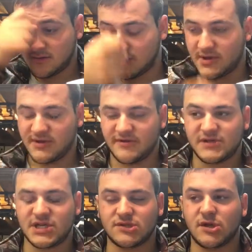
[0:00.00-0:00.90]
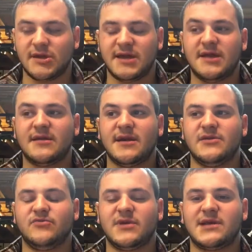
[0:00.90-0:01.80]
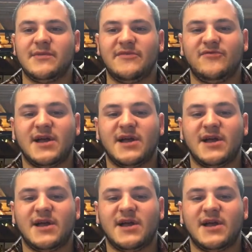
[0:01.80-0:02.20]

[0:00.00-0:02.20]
When you're just learning it, I don't recommend